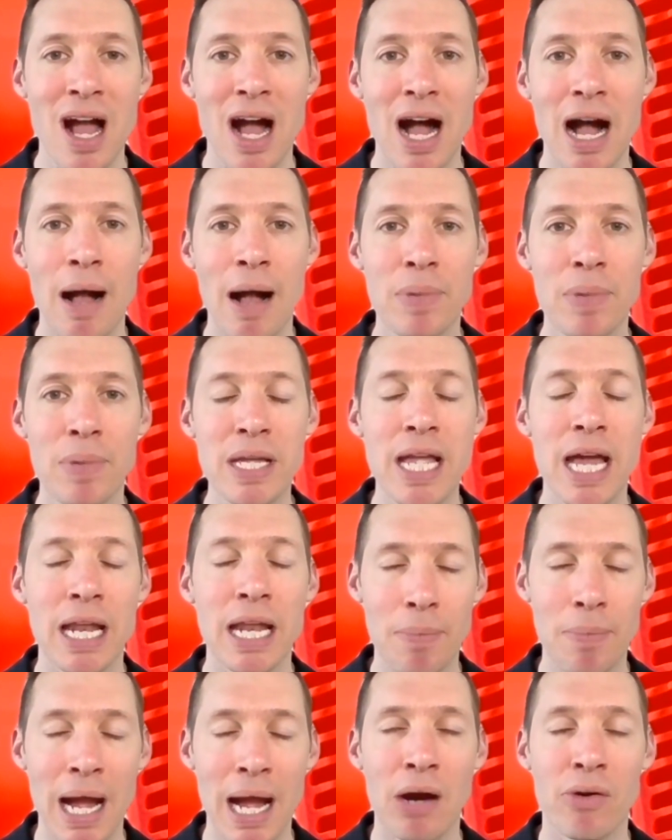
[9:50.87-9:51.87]
But yeah,
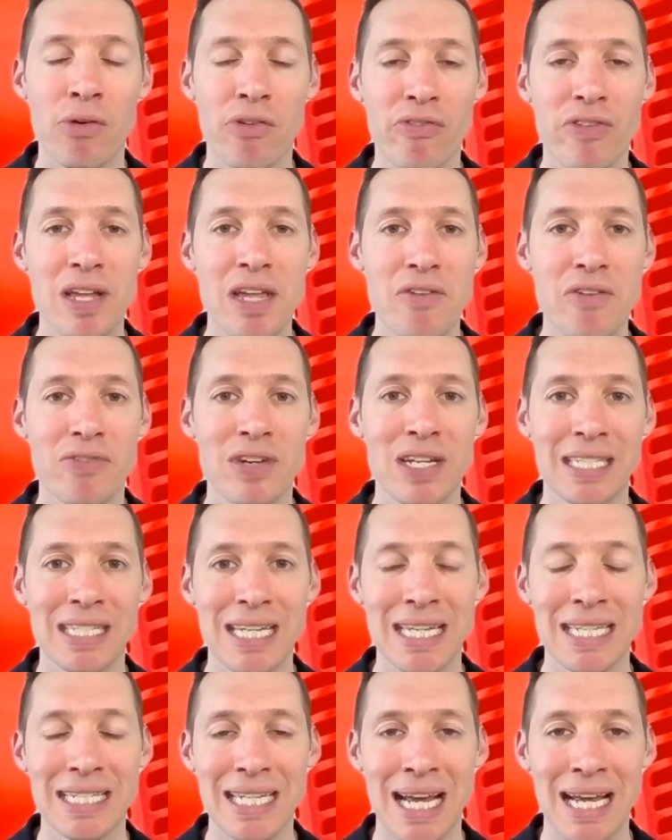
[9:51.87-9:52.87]
the power of forgiveness
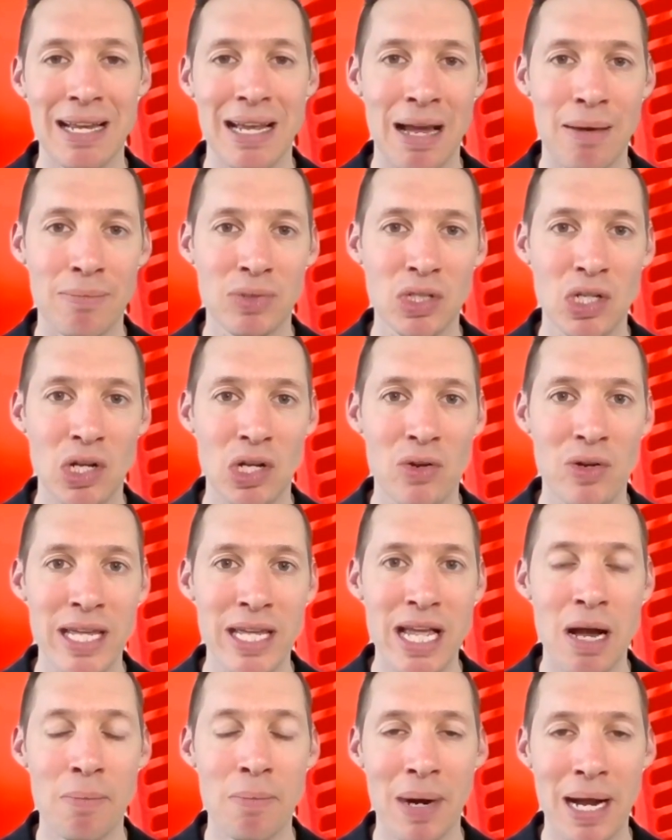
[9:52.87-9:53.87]
is
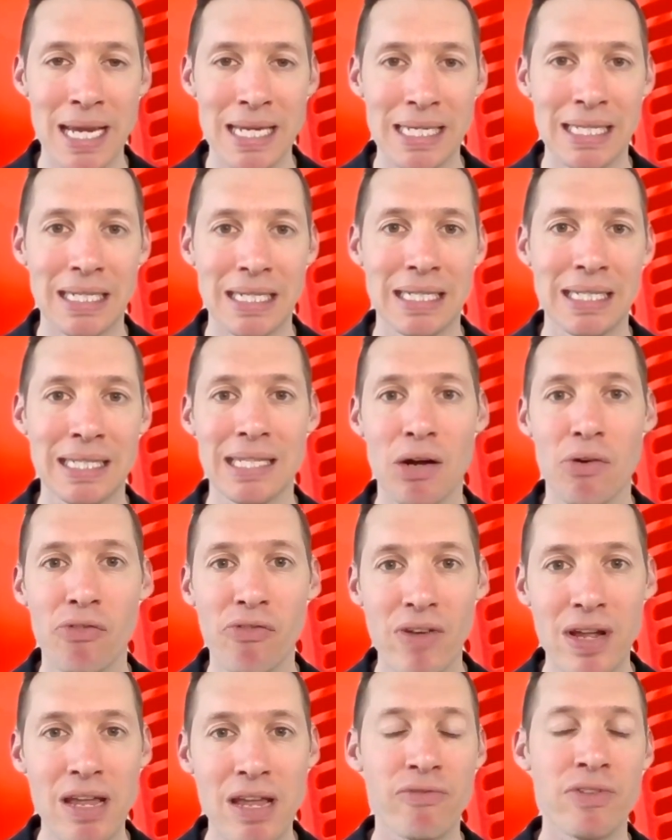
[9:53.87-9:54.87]
absolutely amazing.
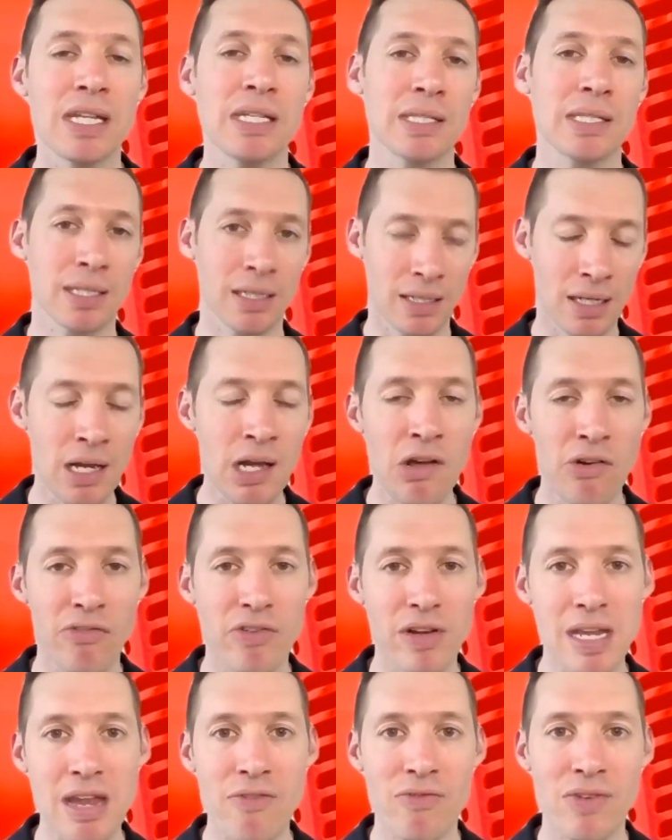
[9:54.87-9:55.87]
Self-forgiveness and
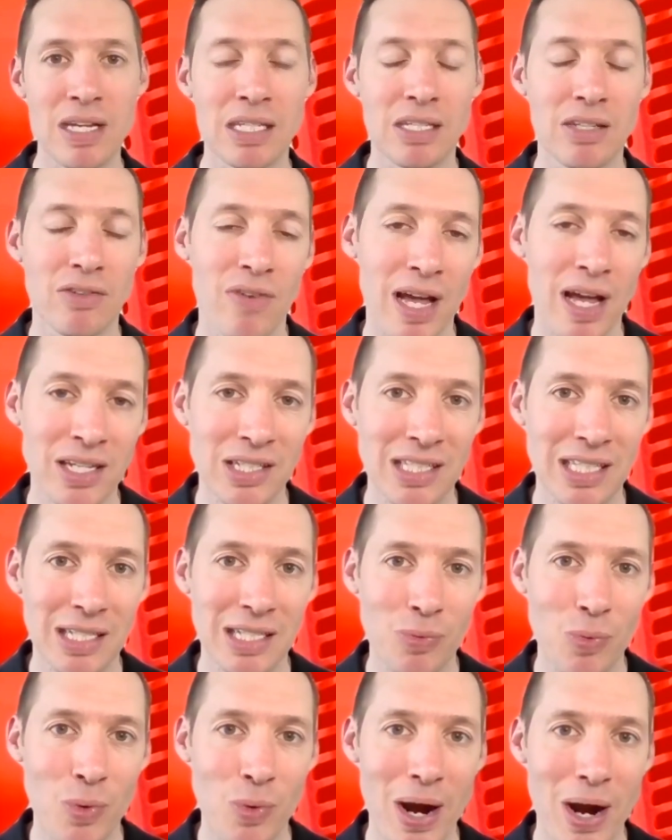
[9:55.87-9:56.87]
forgiveness of others
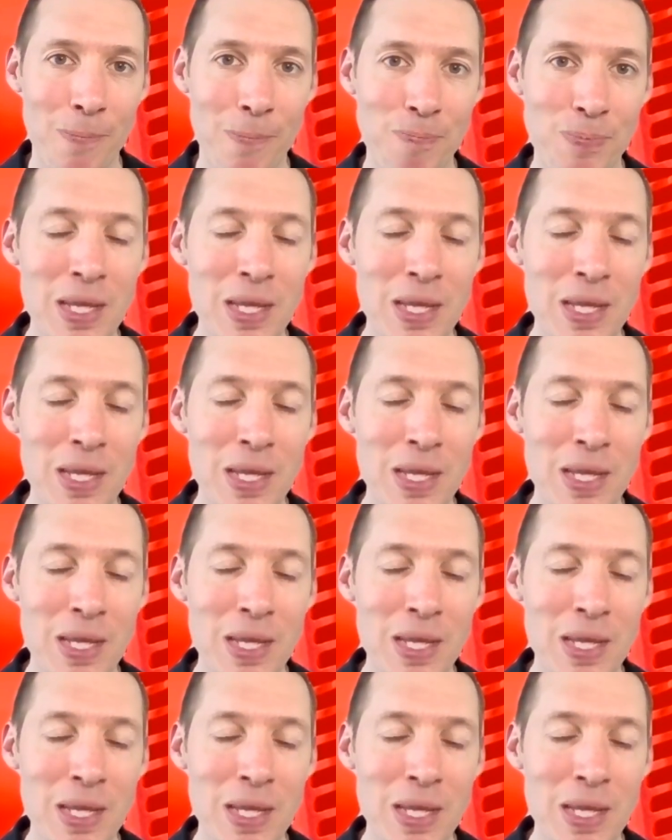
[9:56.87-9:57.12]
as well.